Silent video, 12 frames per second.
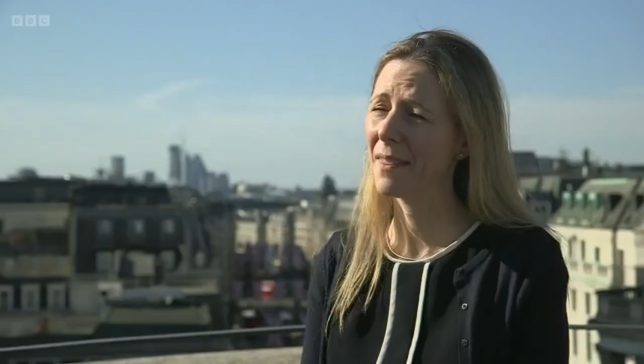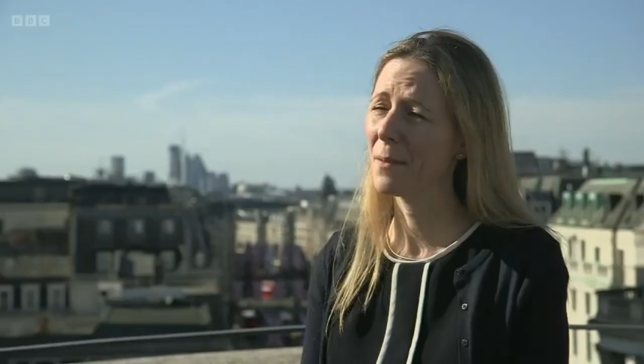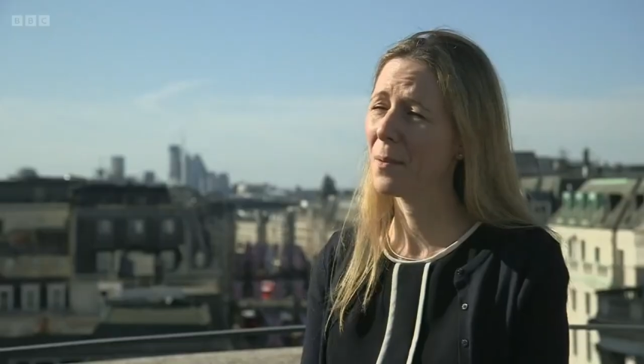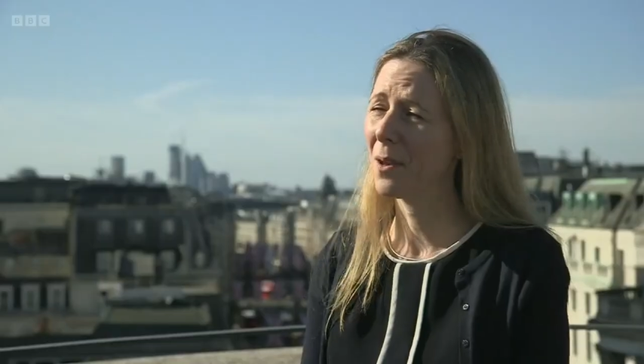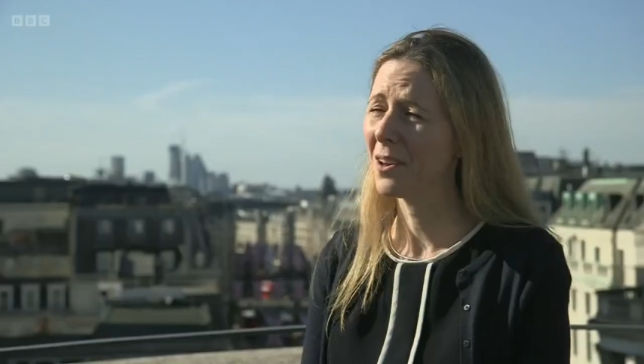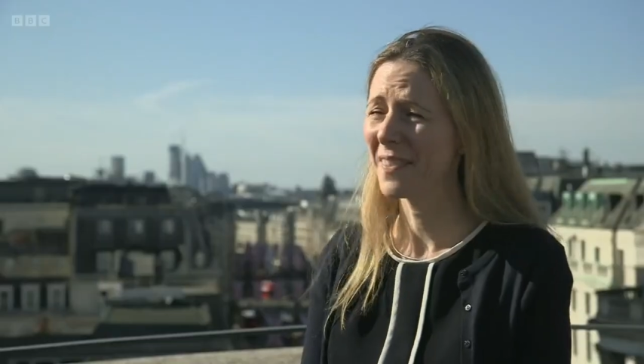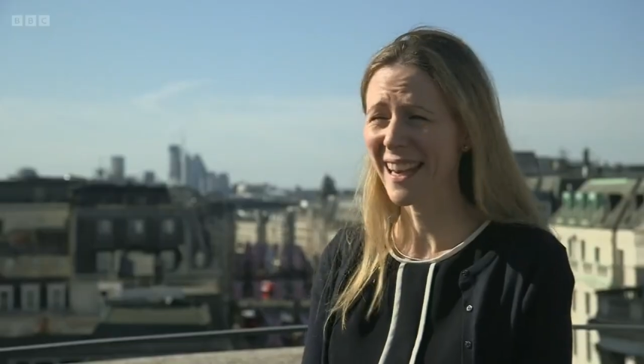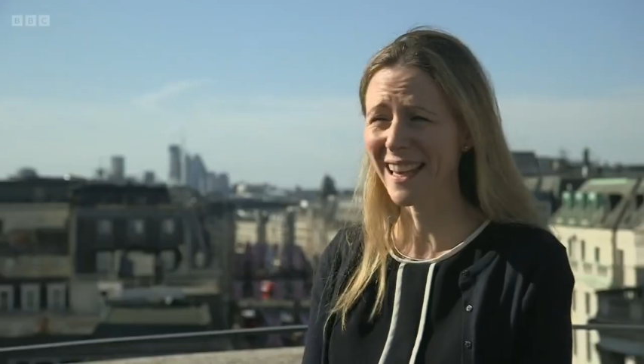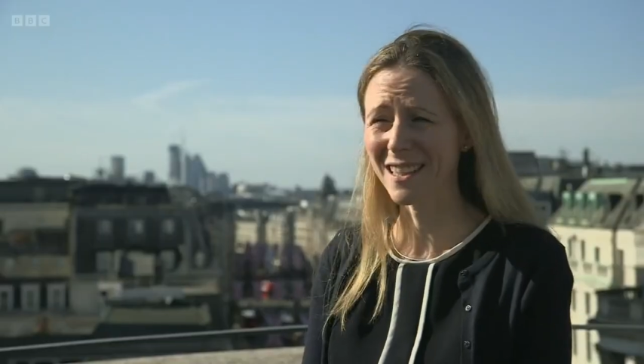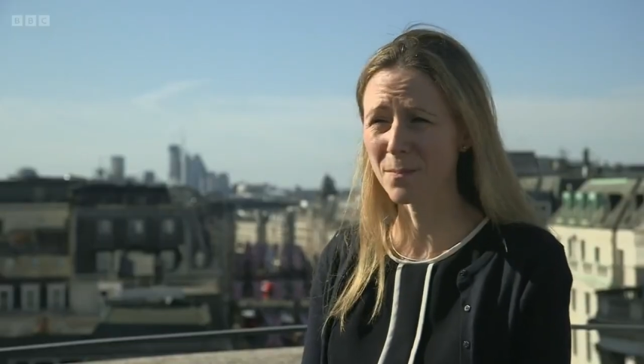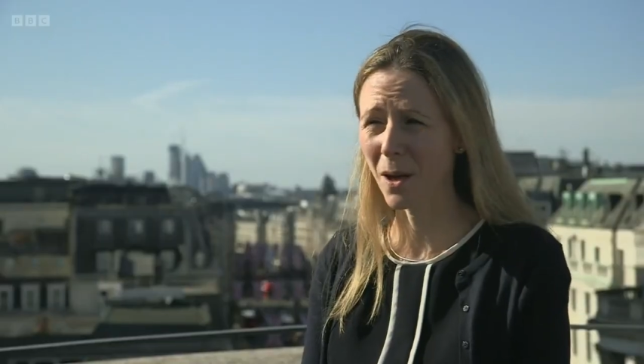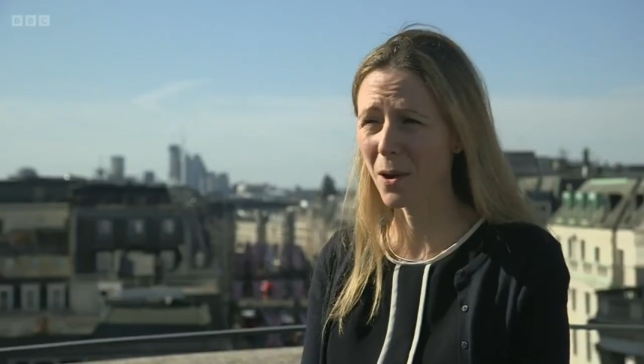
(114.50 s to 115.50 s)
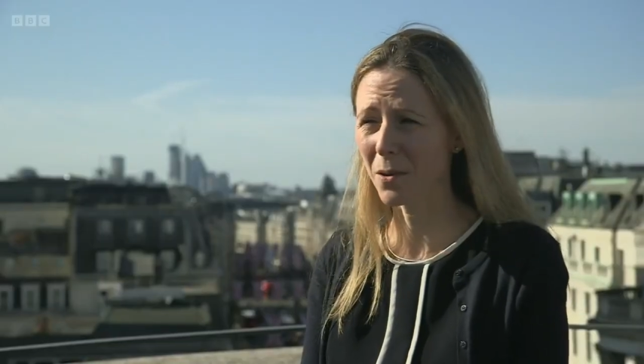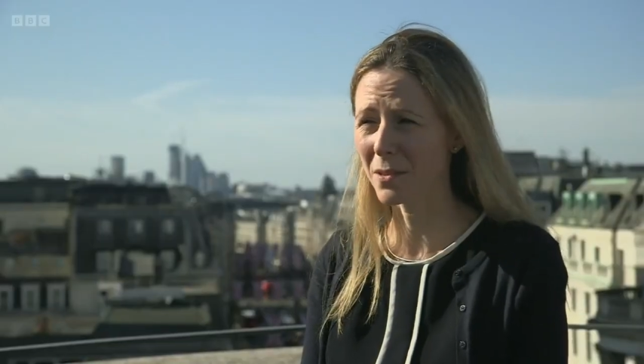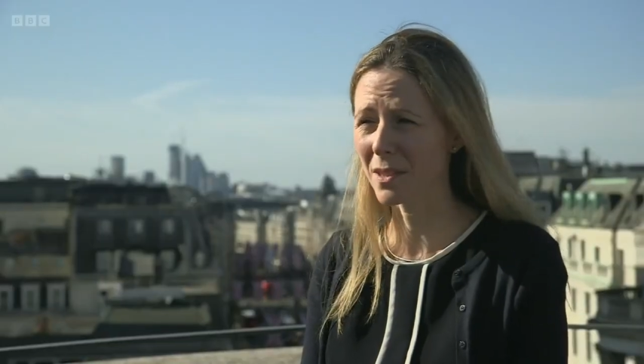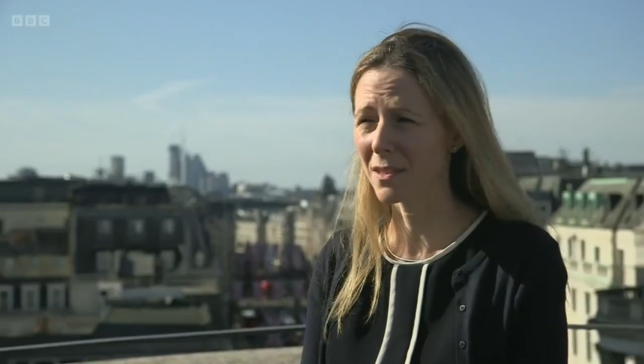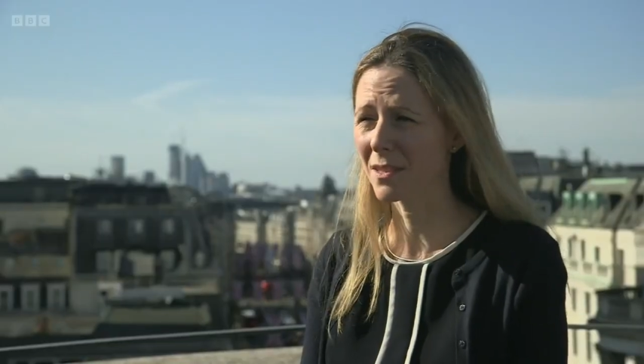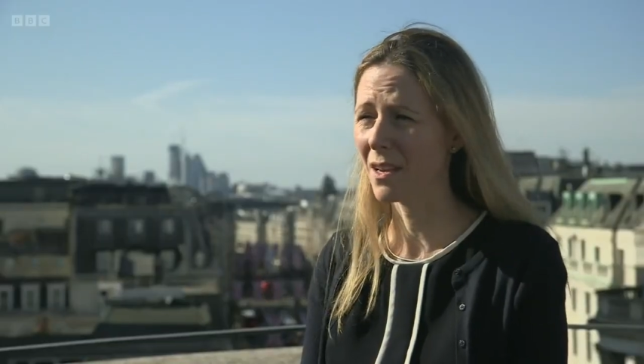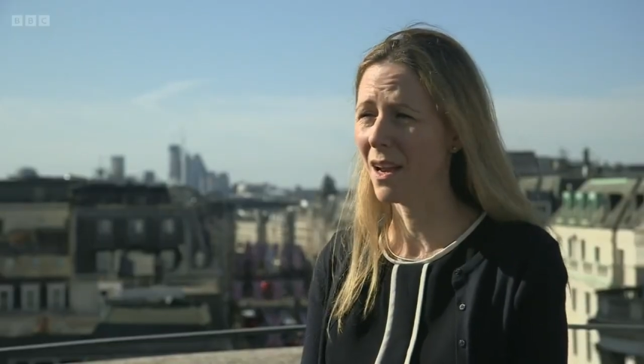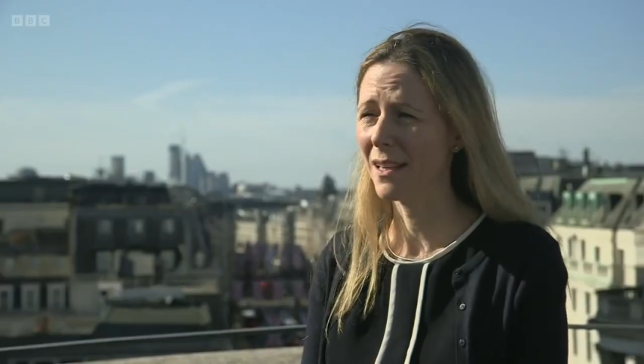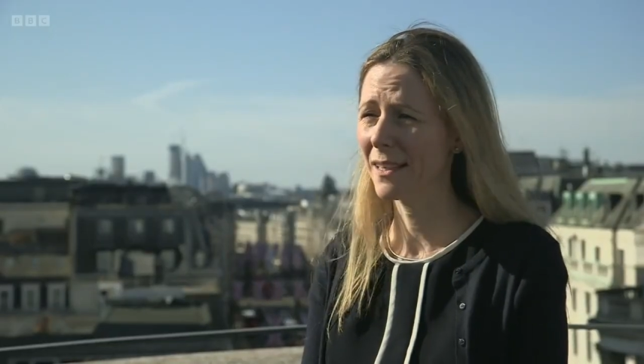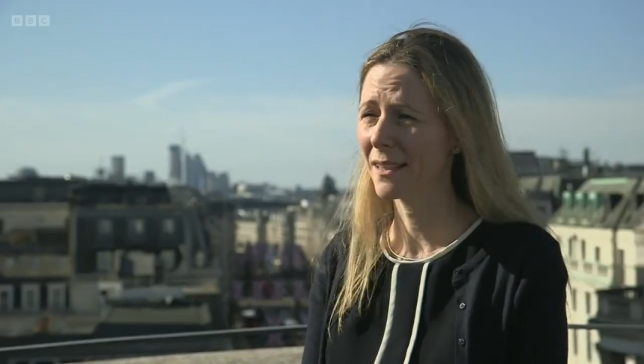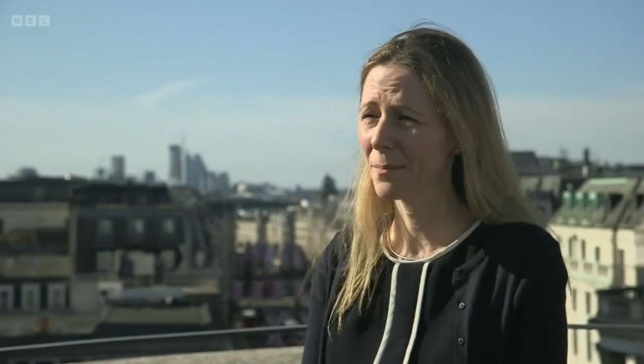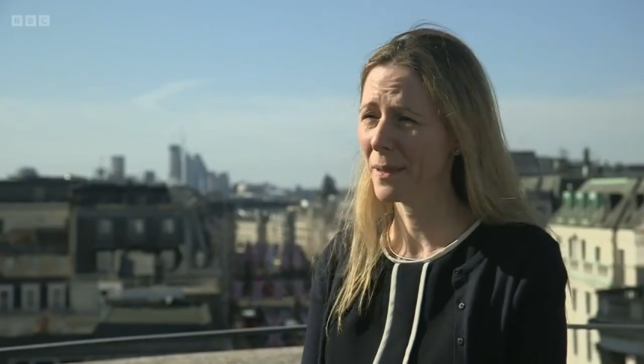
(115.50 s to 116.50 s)
and the pollen then explodes into
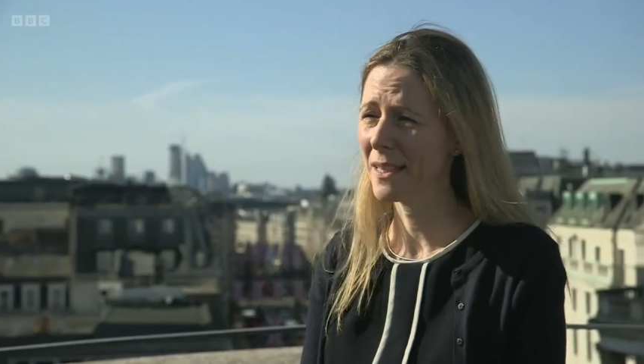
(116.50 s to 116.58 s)
tiny little